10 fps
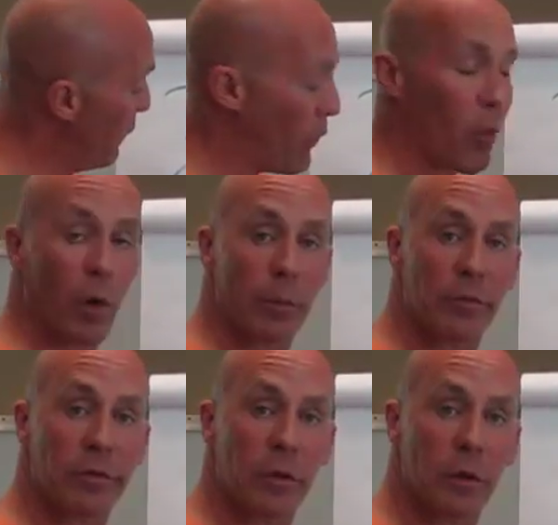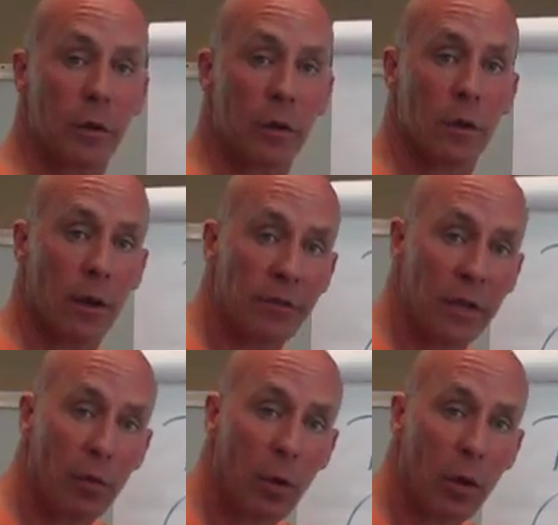forms of
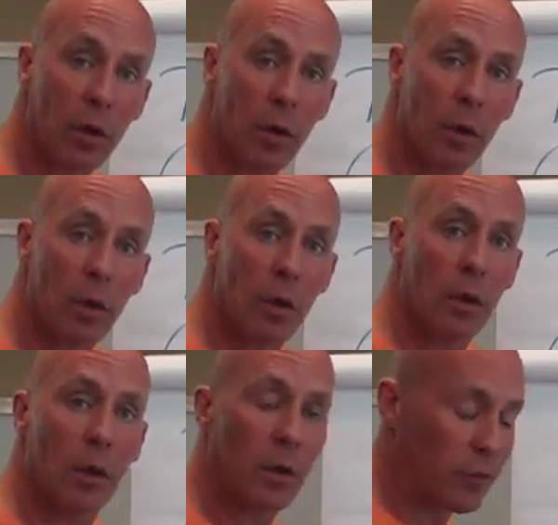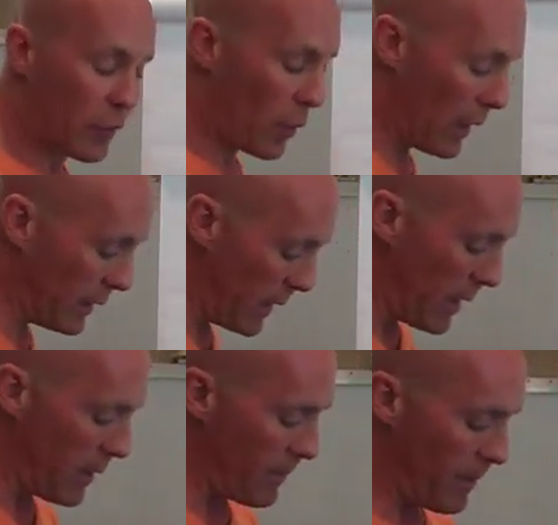T4. So
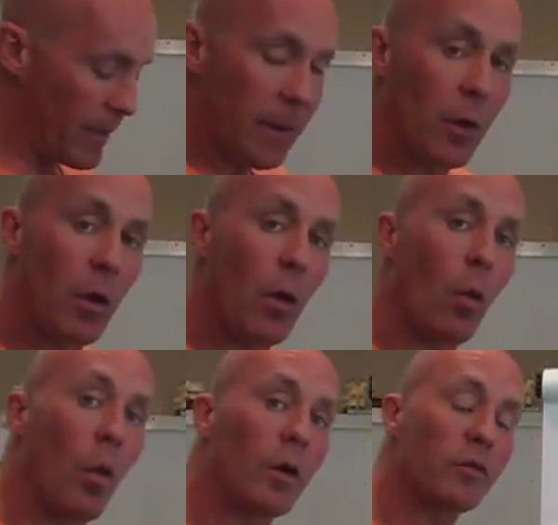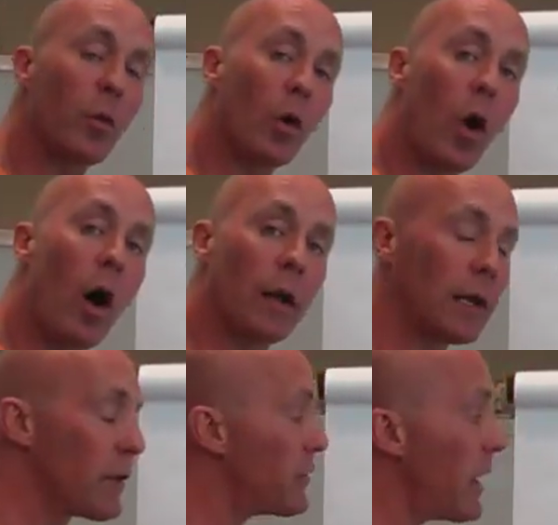again, once we're on
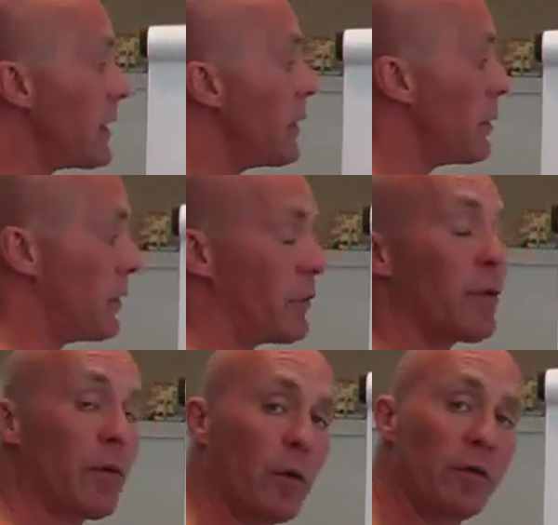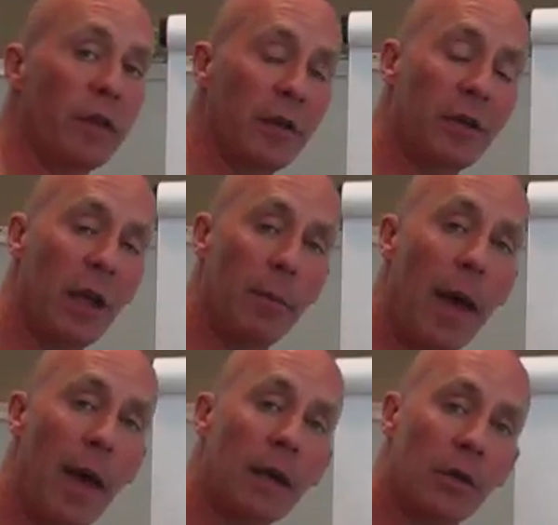it, let's say that the first test came
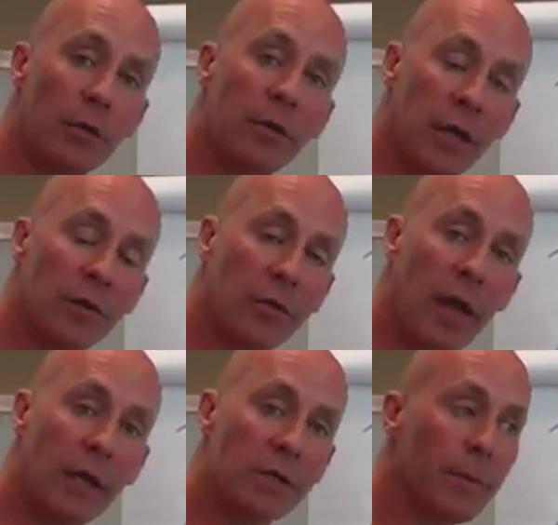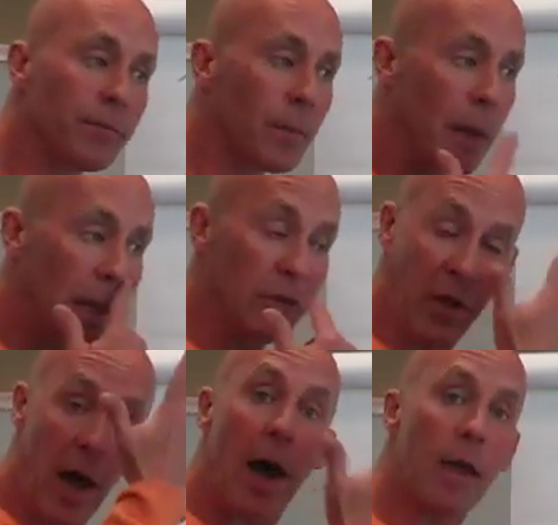back and your TSH
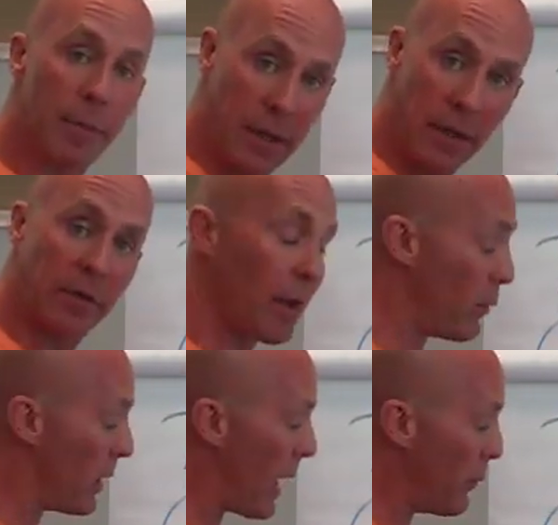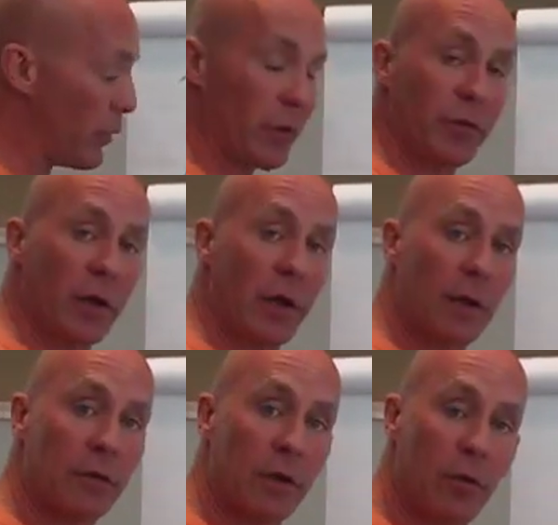is high, meaning that we're not producing
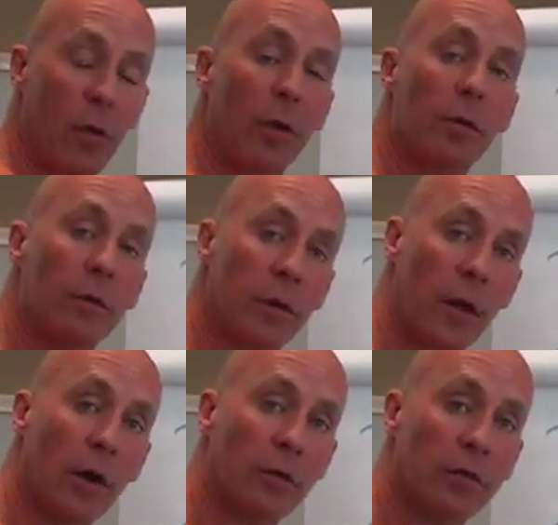enough T4, the doctor